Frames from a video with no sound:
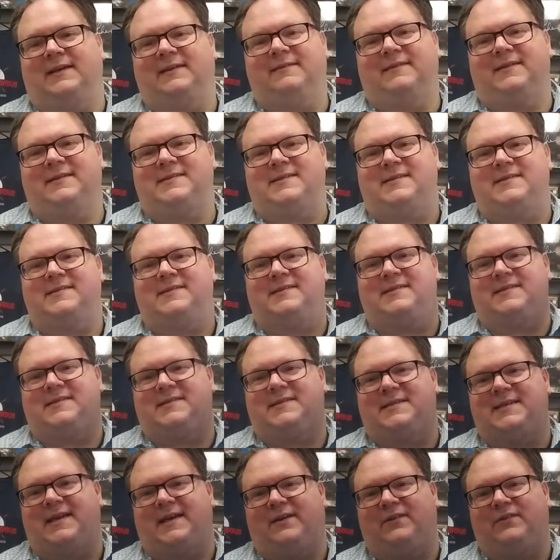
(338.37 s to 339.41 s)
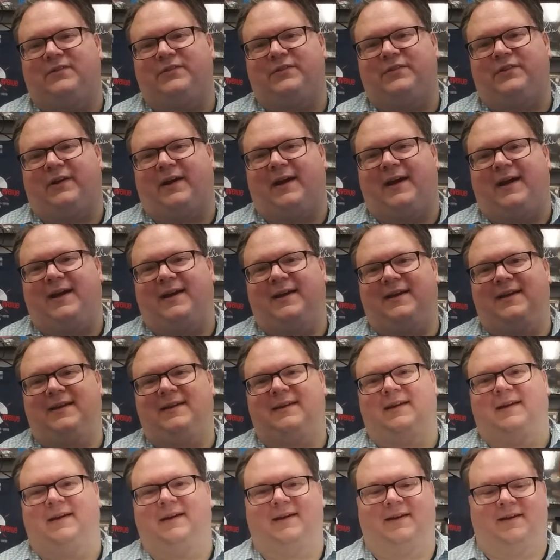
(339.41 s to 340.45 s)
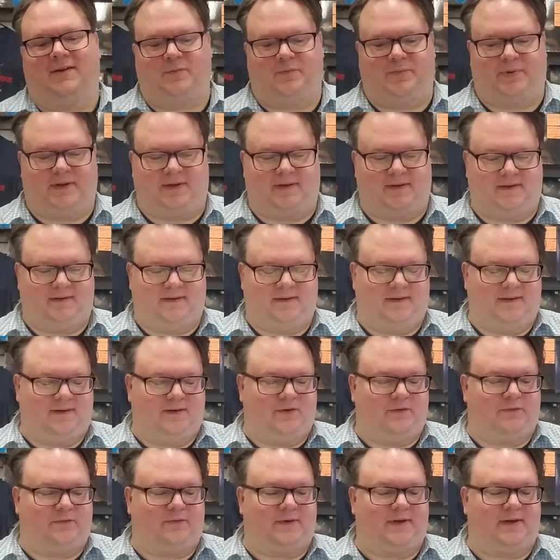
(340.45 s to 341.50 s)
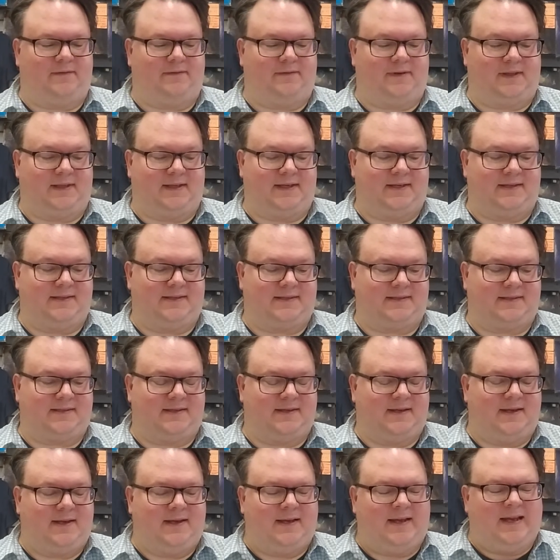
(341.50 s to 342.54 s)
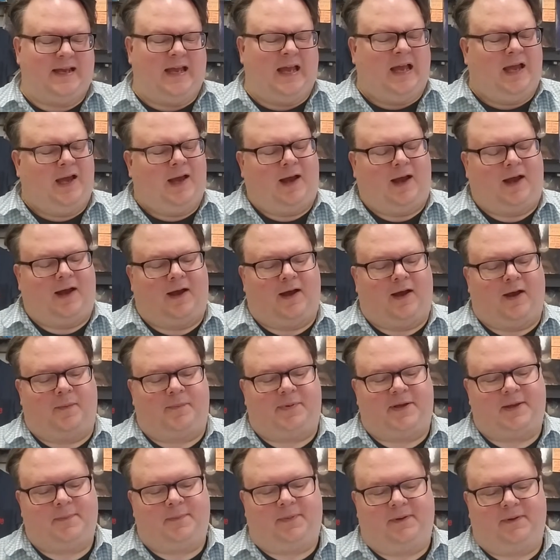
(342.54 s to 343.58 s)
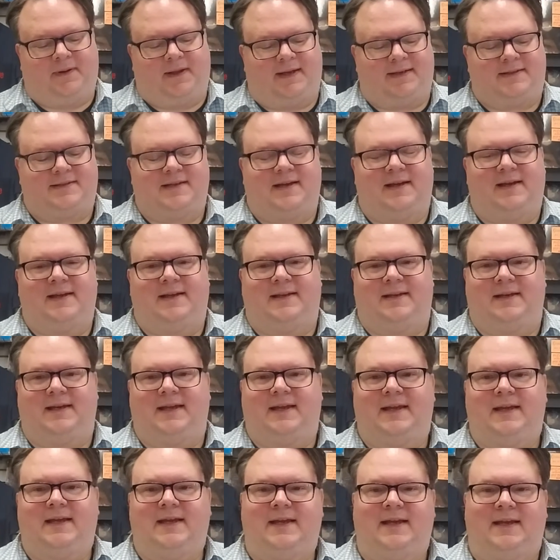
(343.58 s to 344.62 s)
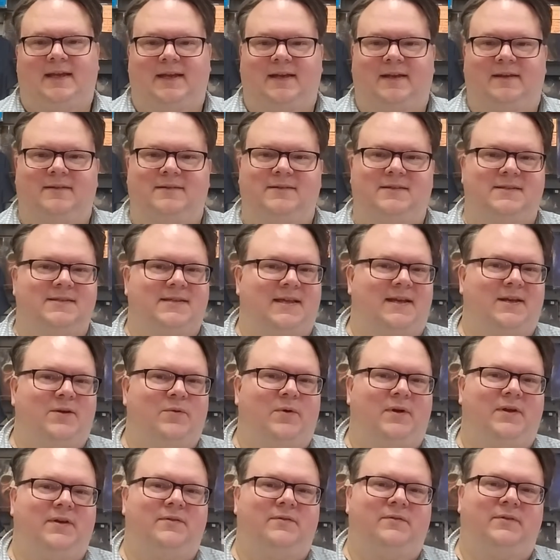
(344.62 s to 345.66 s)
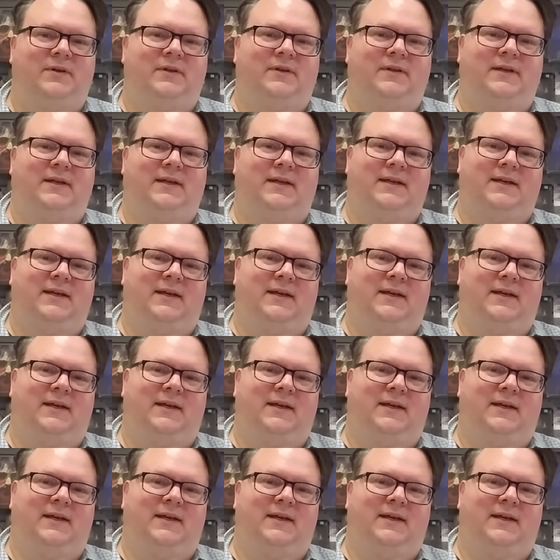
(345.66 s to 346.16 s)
This is the soundtrack, uh, been re-released uh, people like Diana King, does anyone really,